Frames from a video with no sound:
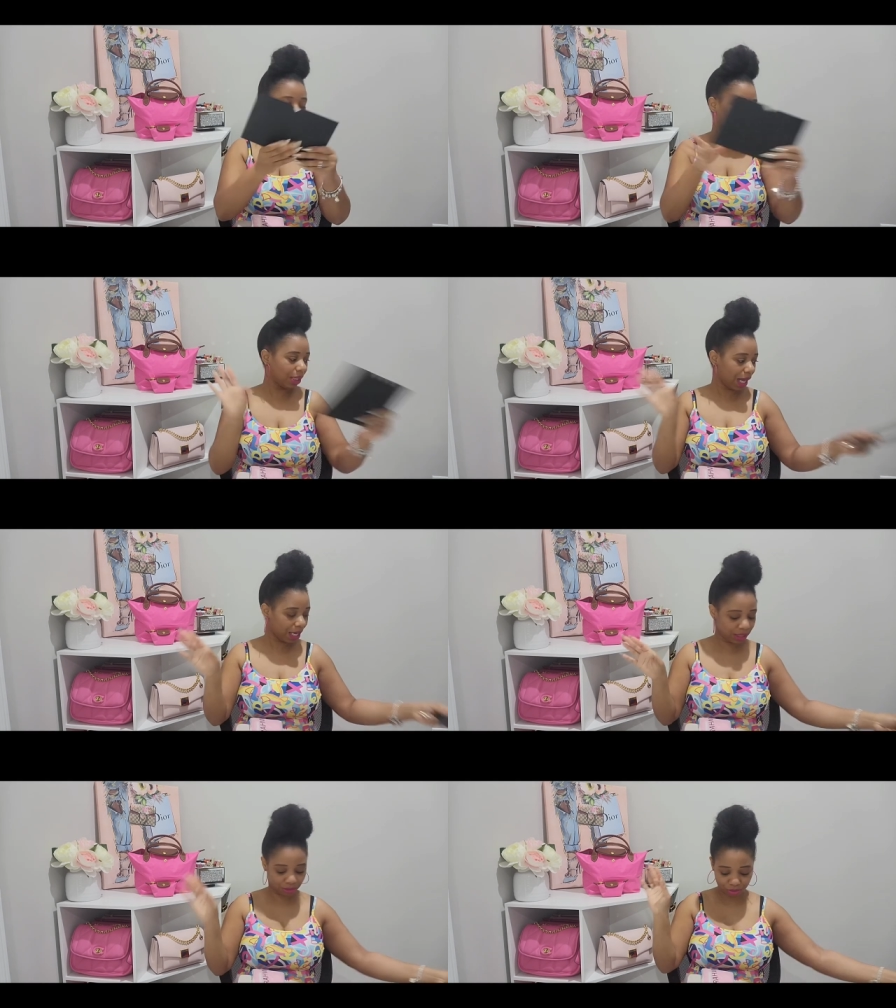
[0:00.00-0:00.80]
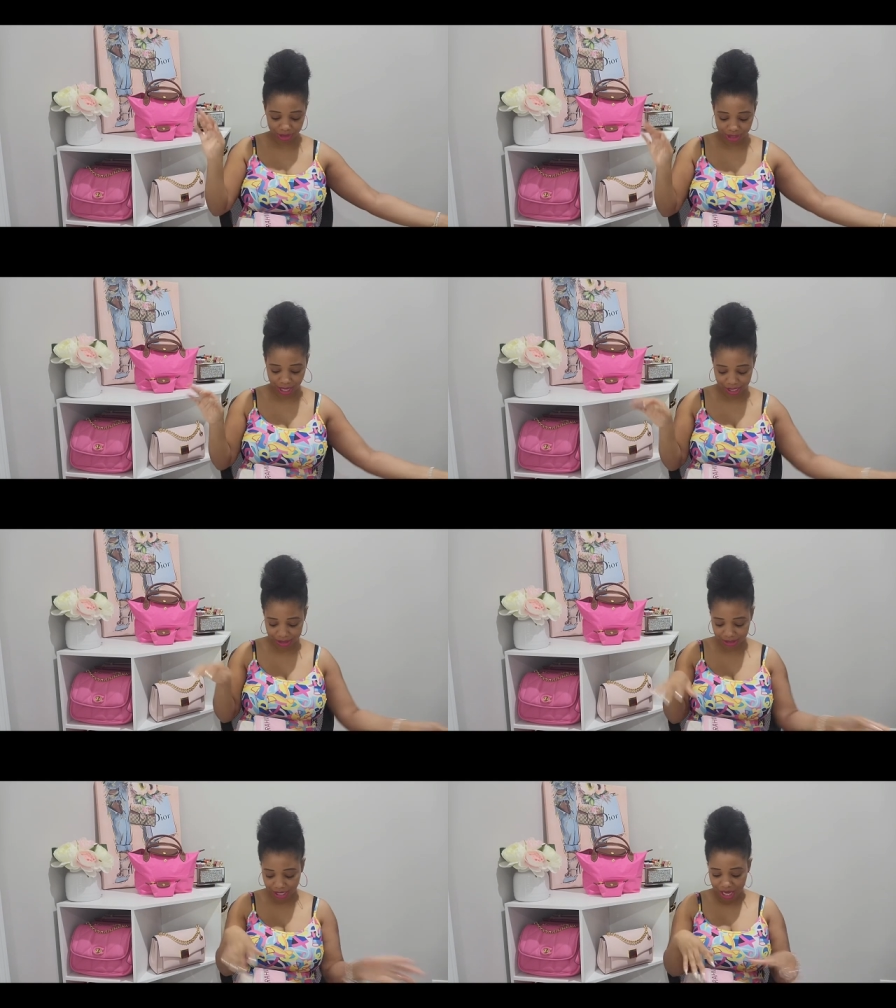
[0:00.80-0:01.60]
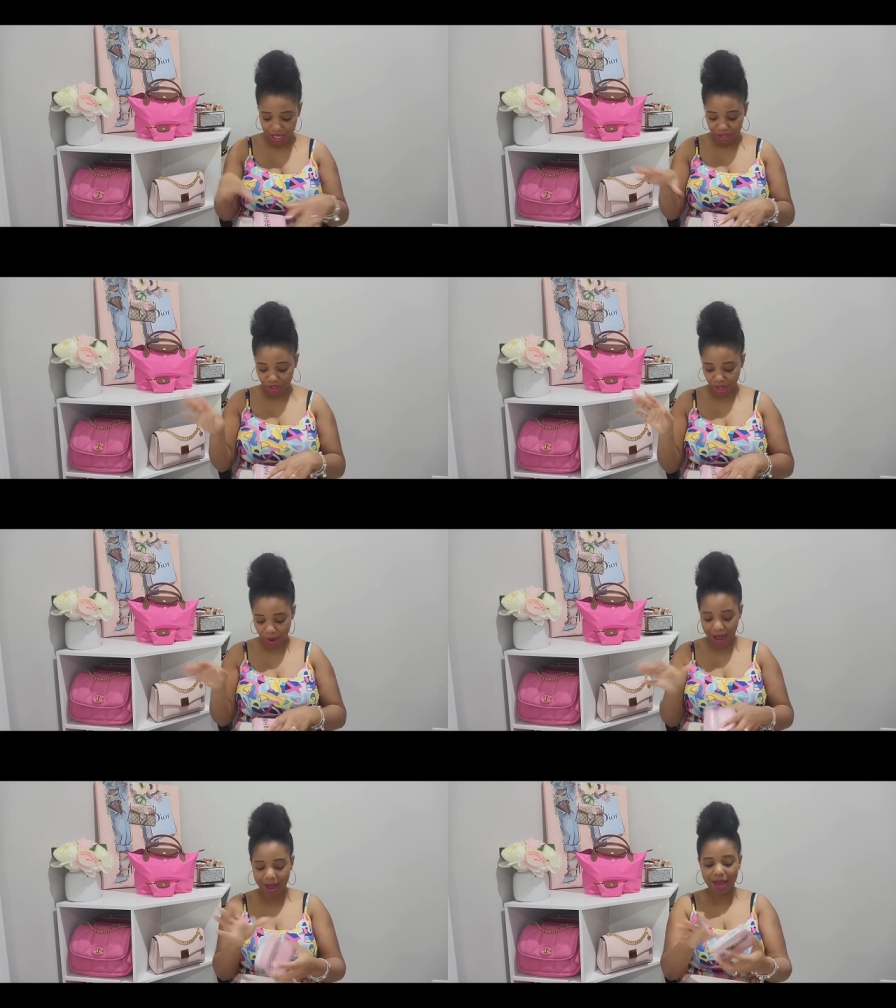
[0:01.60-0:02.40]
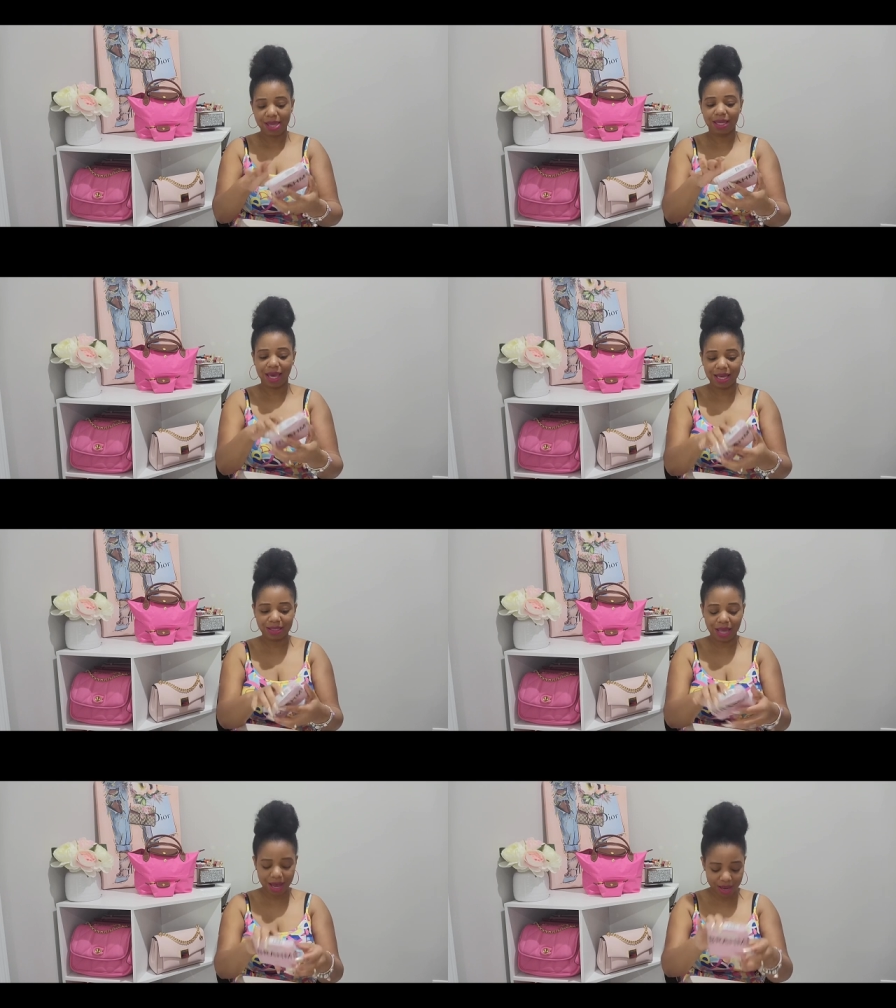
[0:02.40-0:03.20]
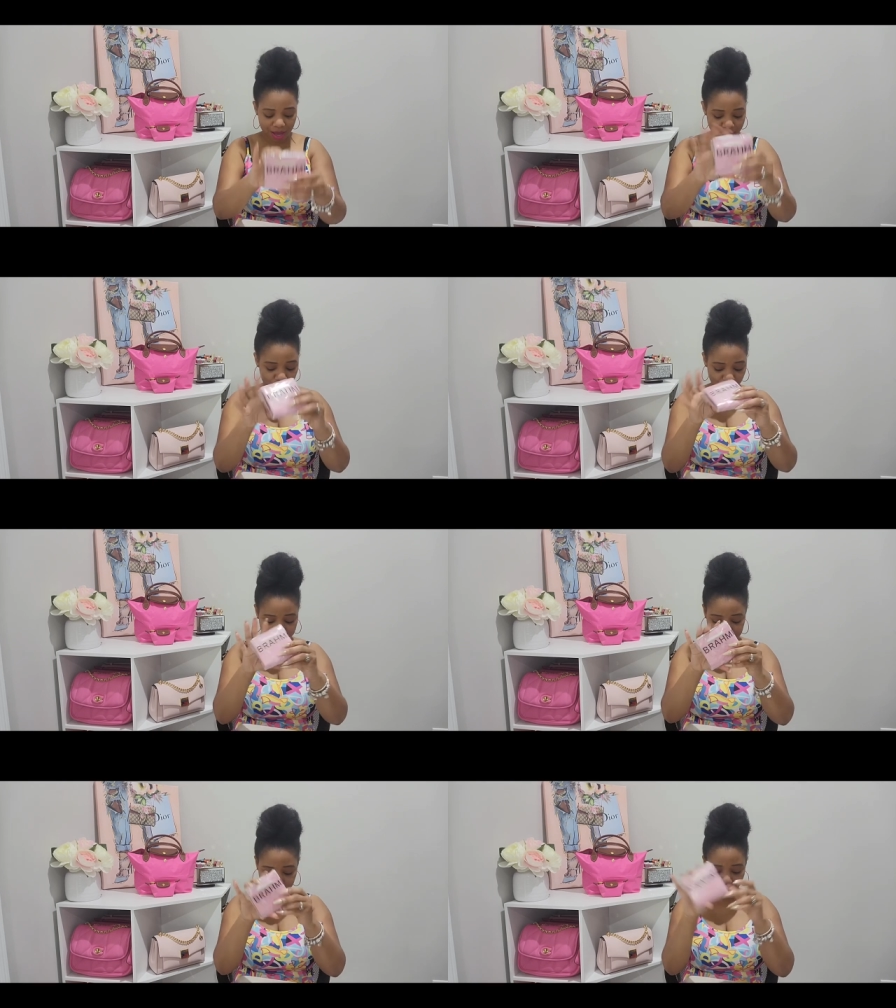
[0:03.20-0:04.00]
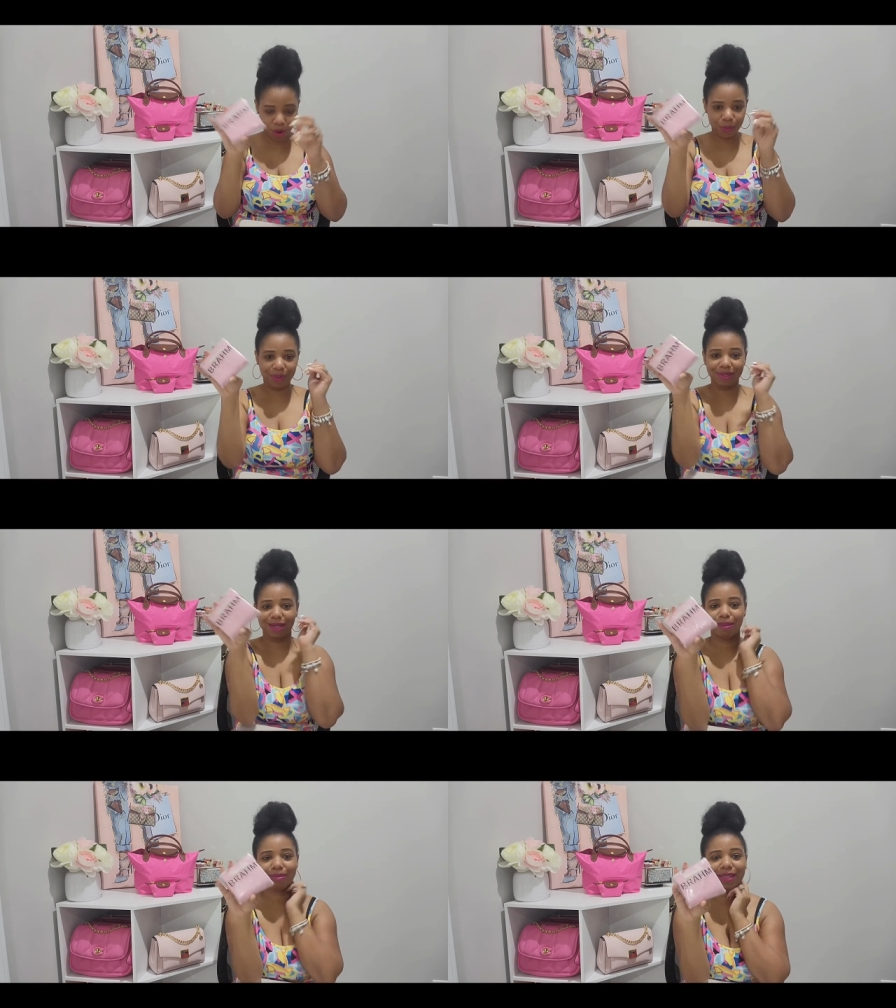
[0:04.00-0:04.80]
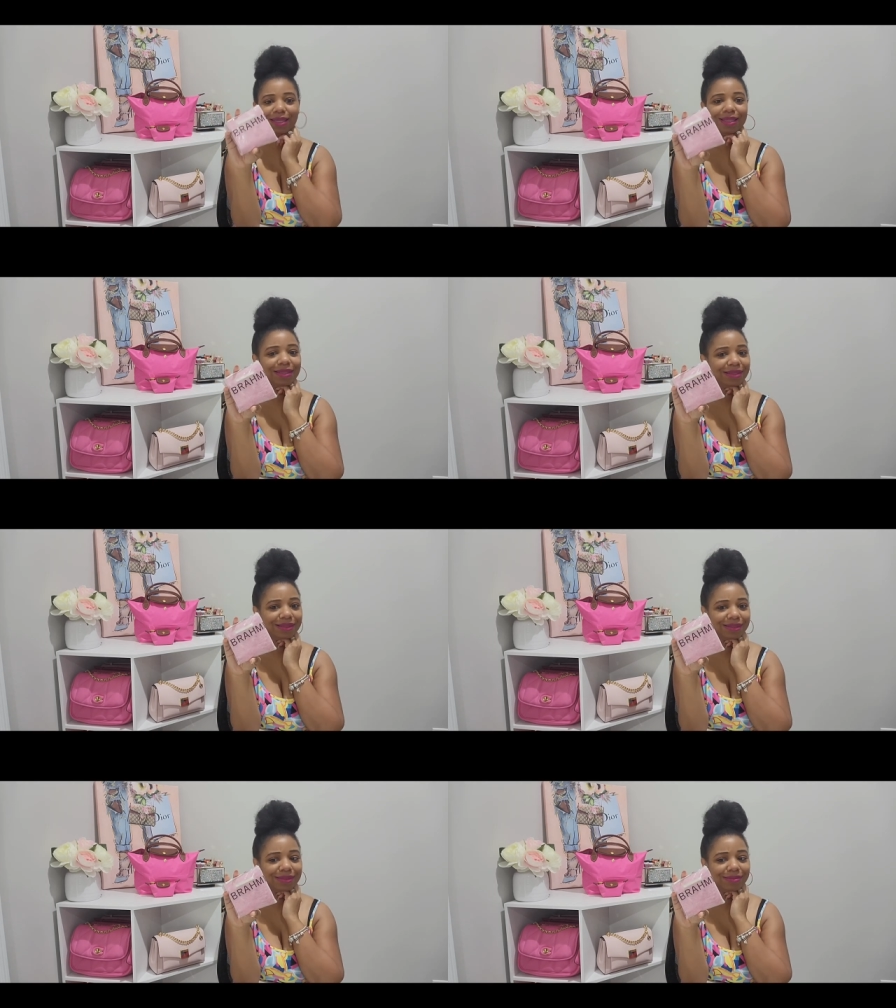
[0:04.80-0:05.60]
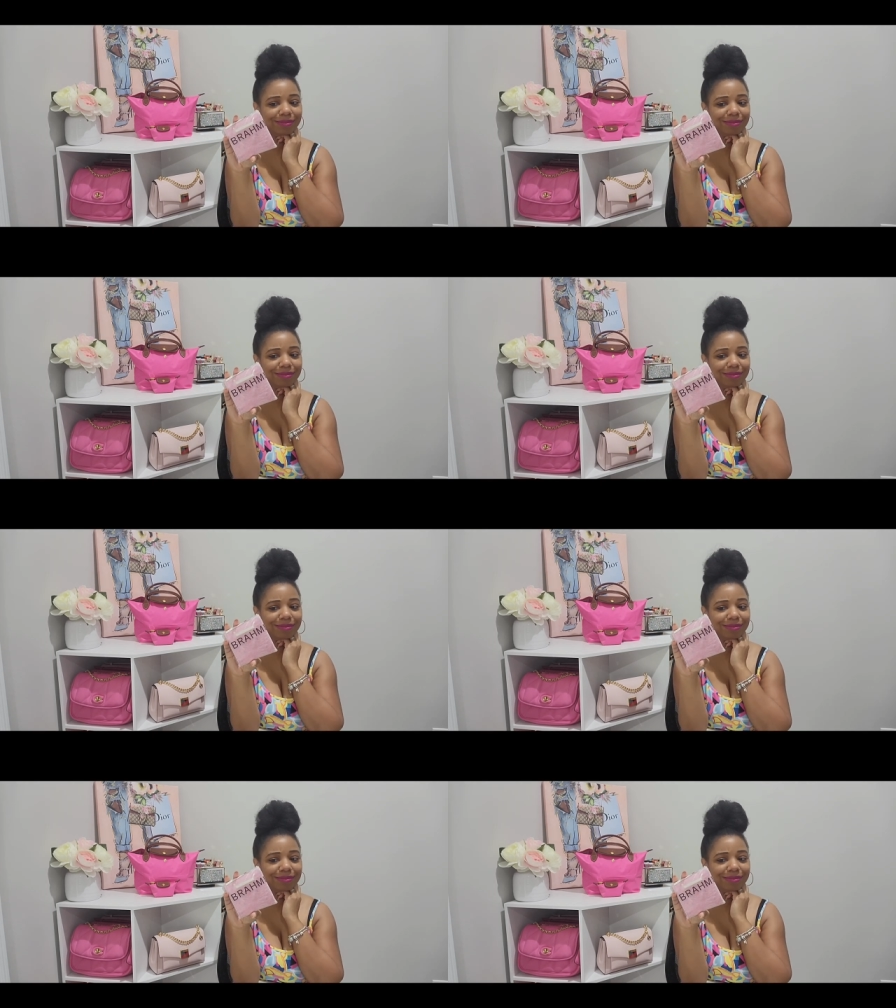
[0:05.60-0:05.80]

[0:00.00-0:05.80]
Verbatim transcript: Really nice, really nice. So I guess I am going to open up the...